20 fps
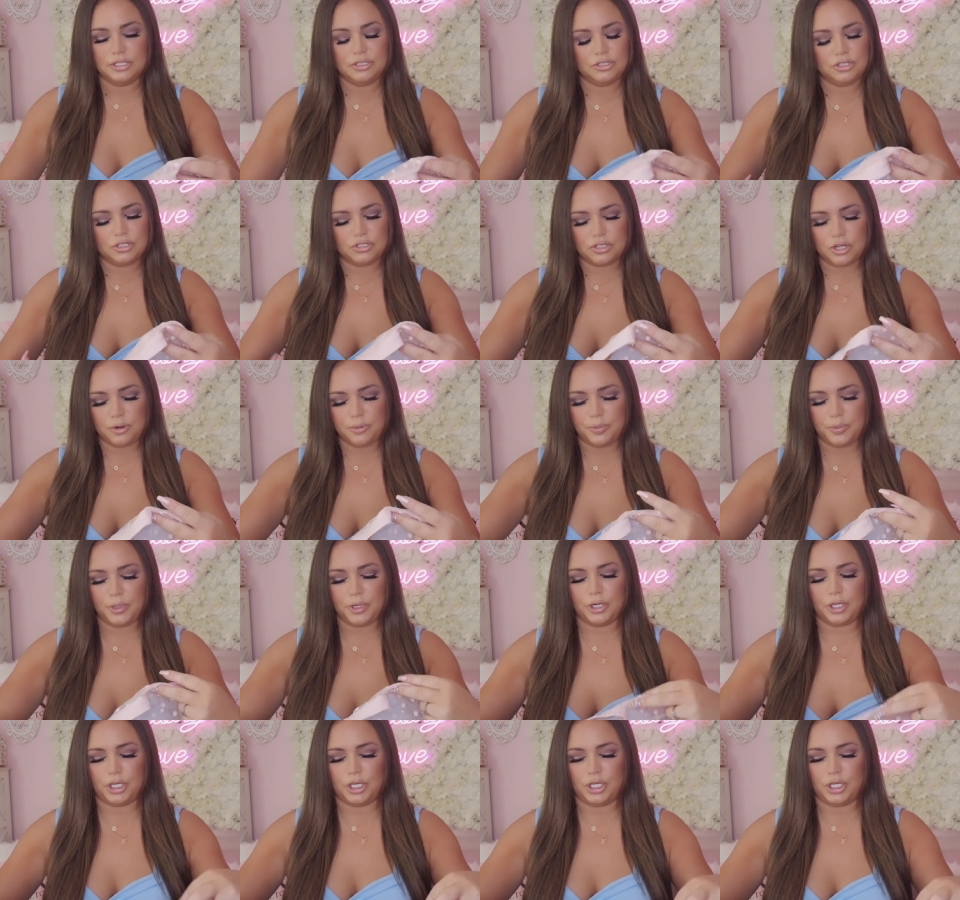
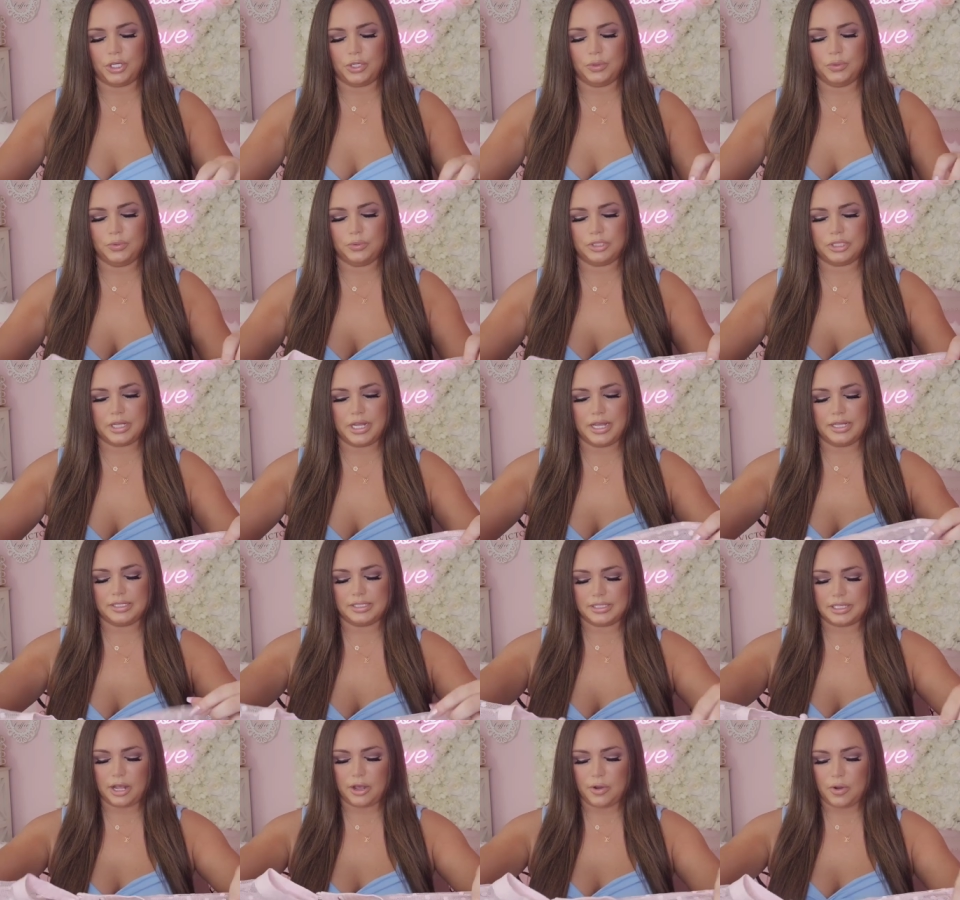Super cute.
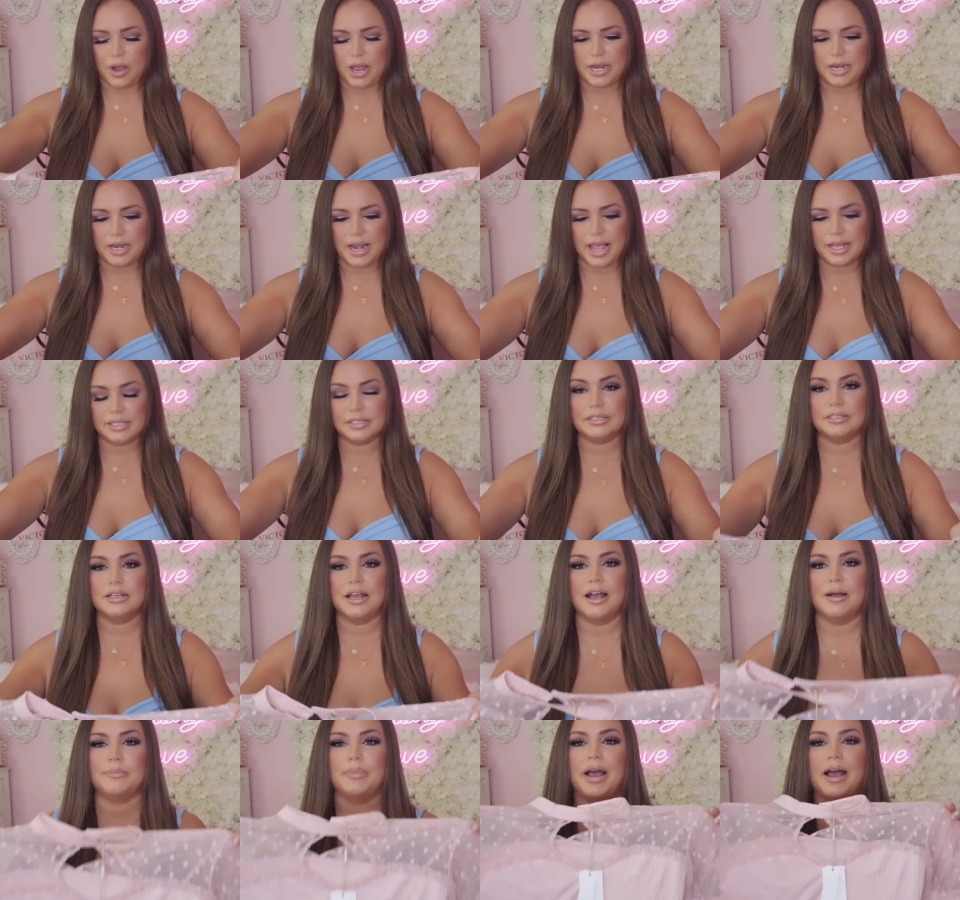So next
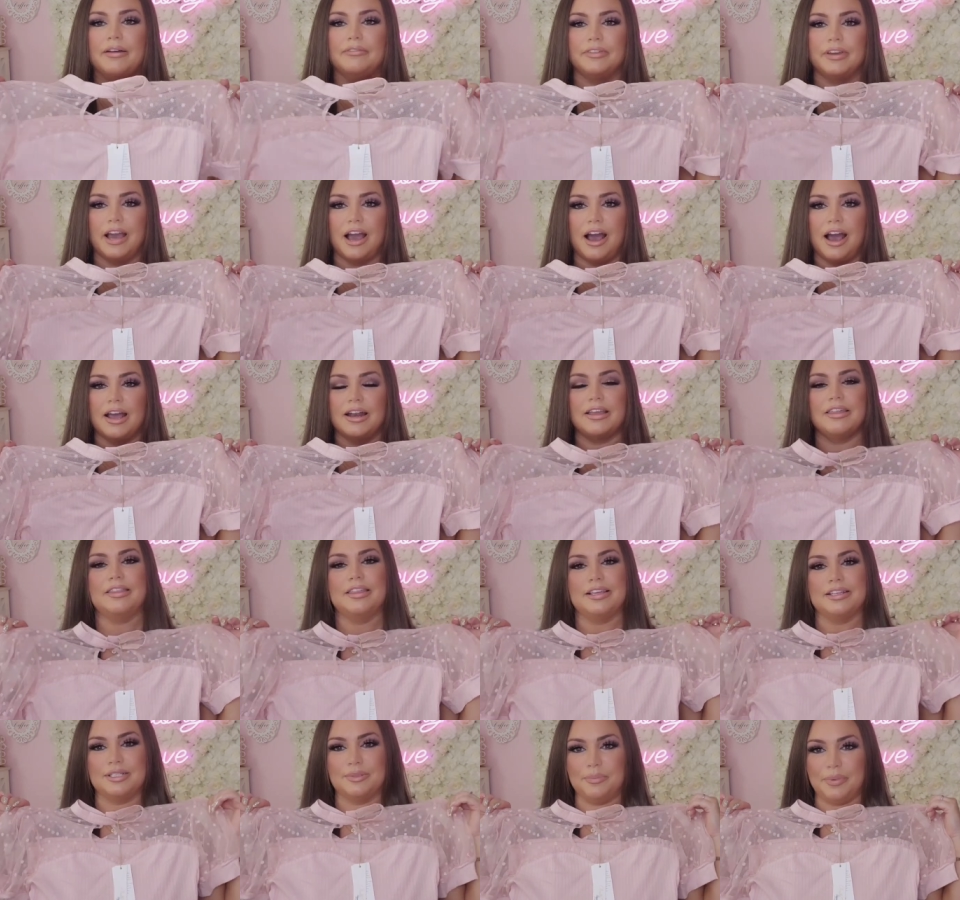up, I've got
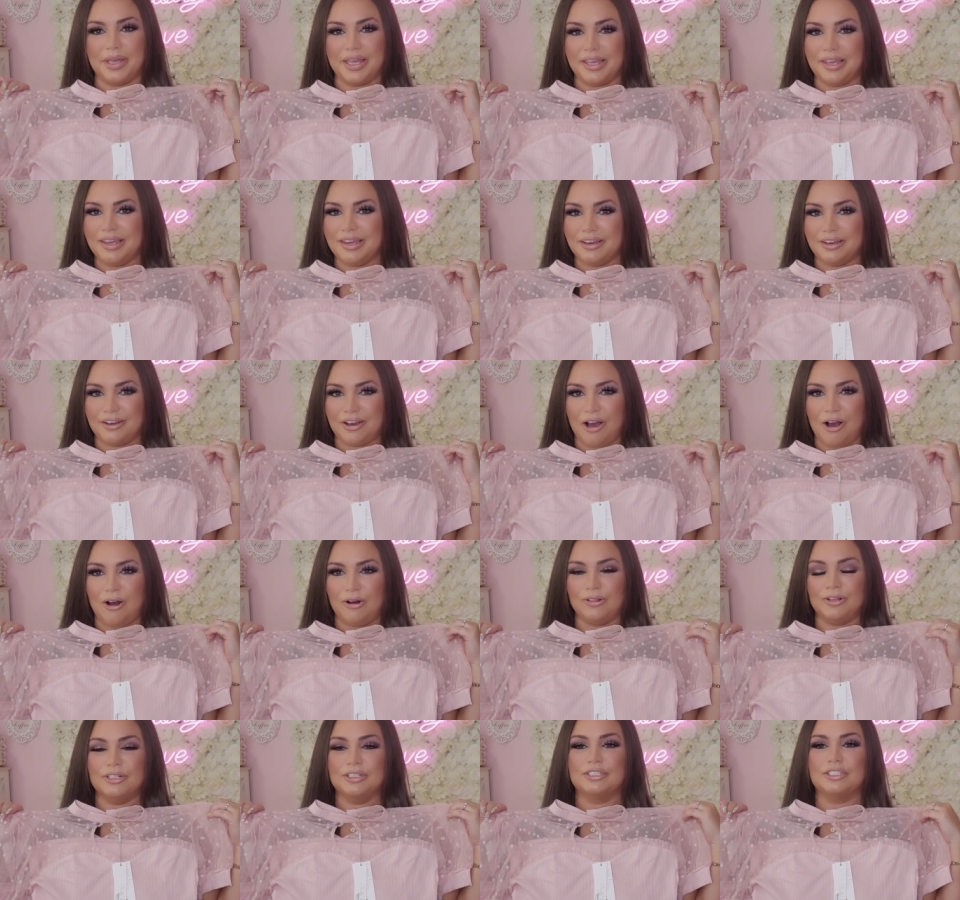this pink
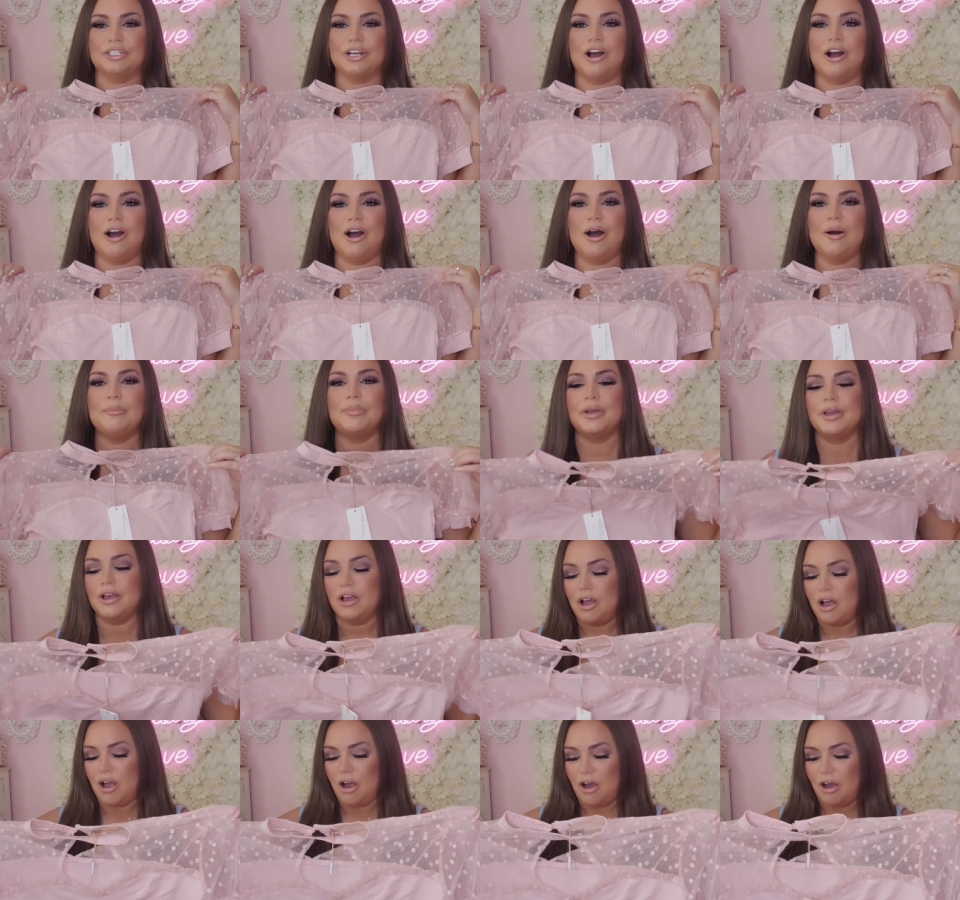collared top.
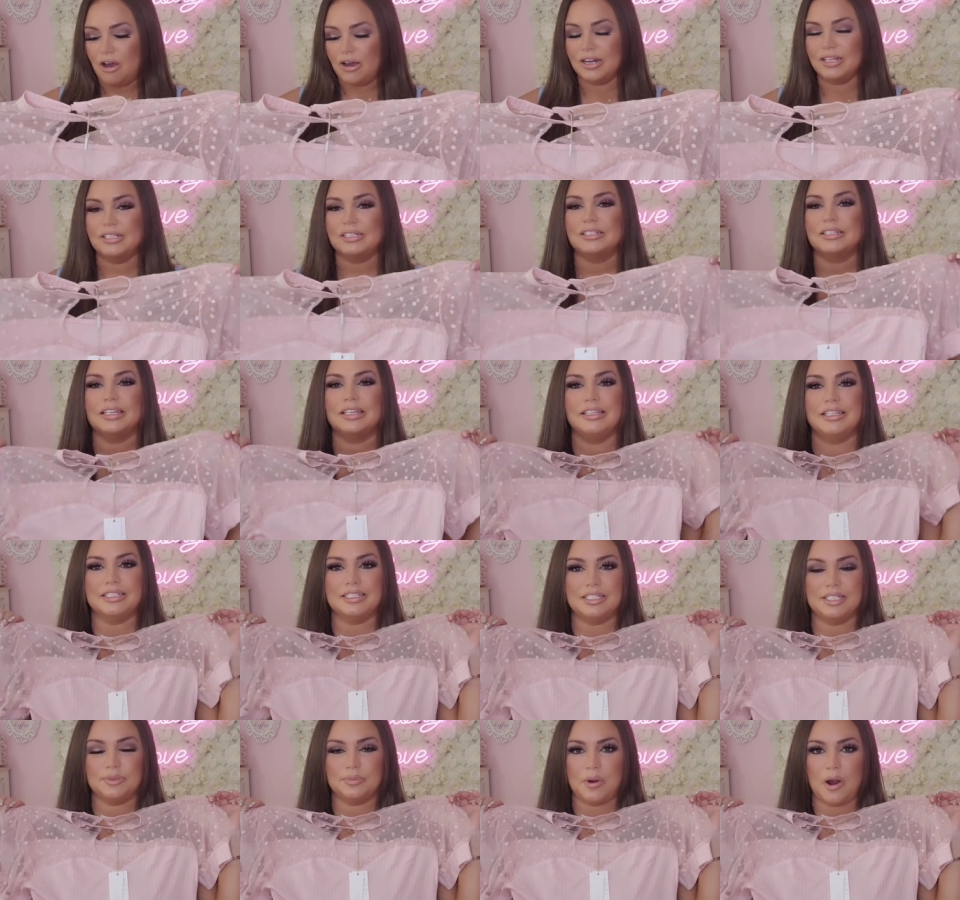Honestly,
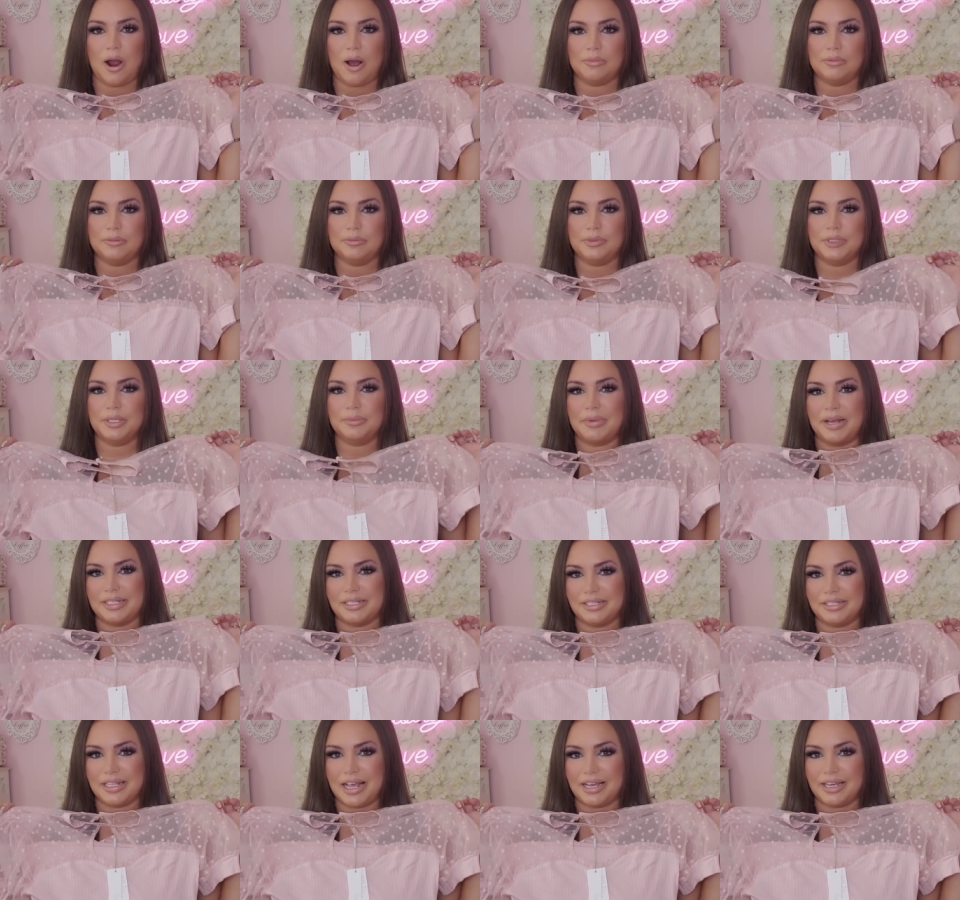this is probably my
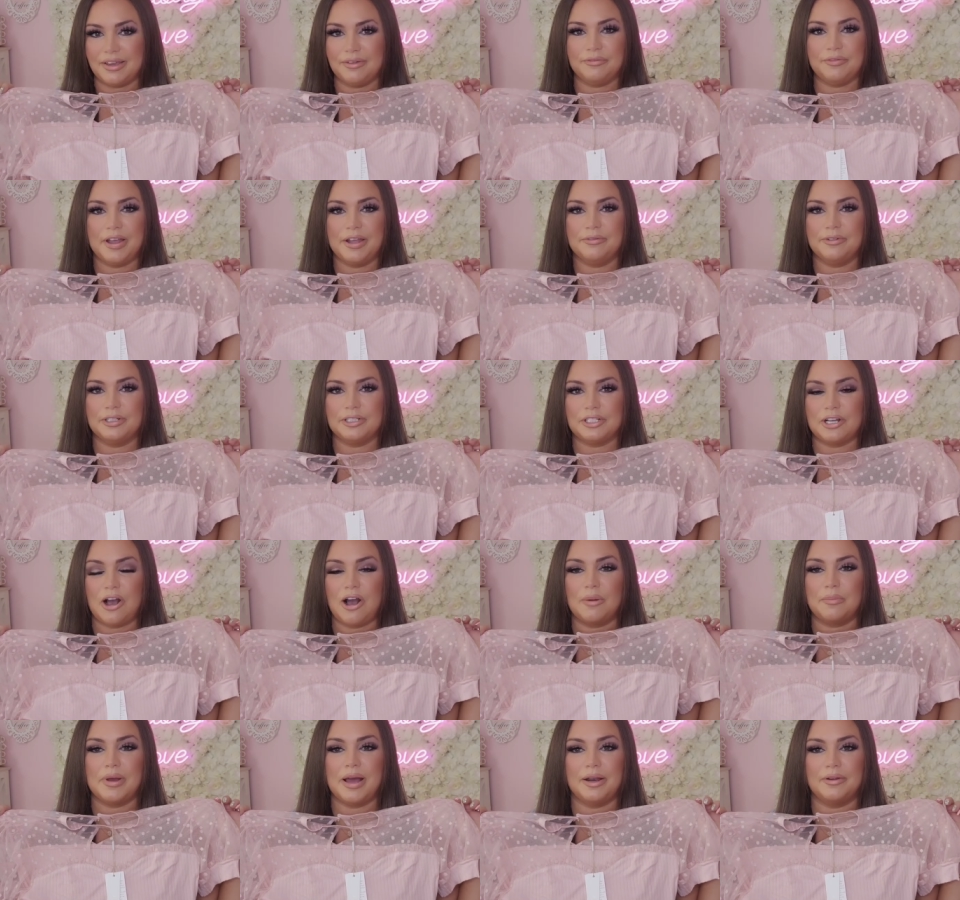second favorite
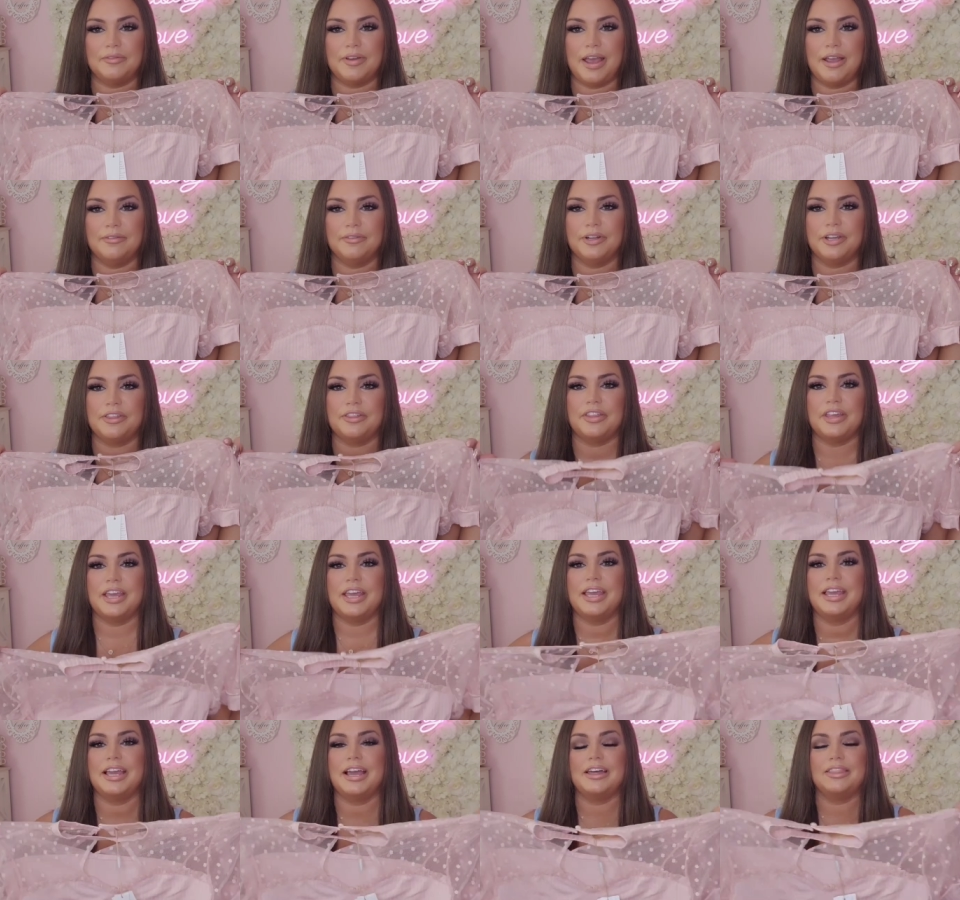top out of
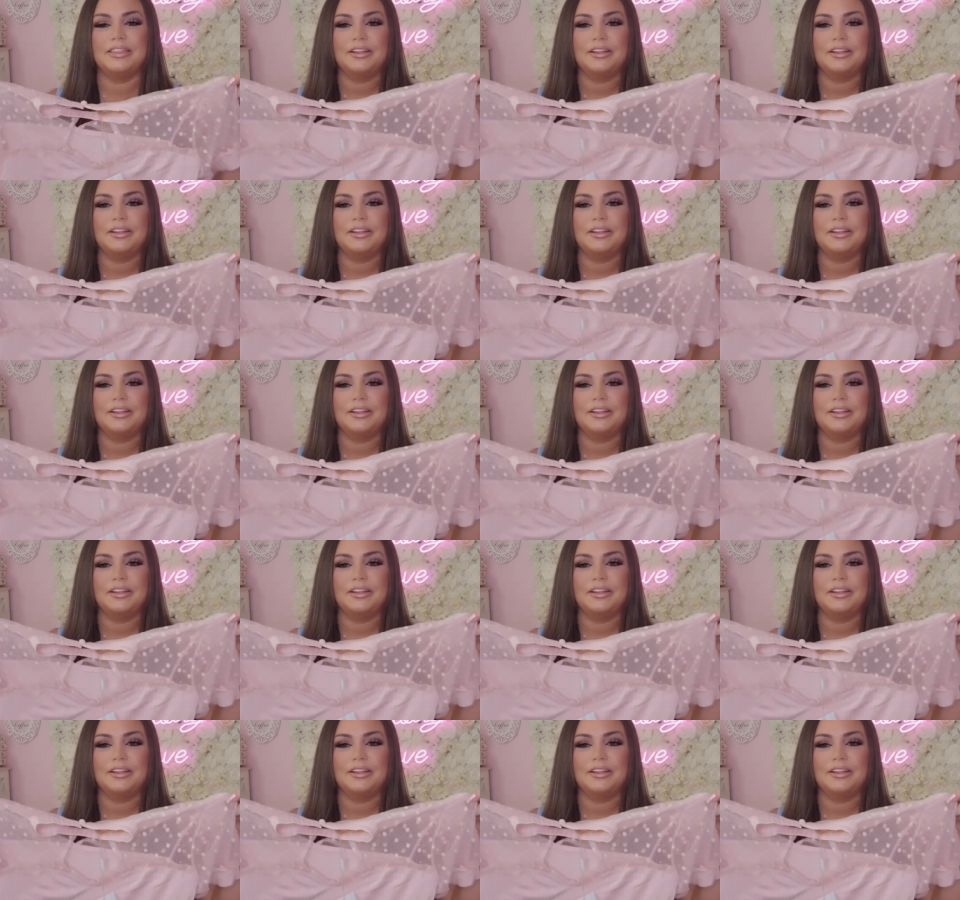everything.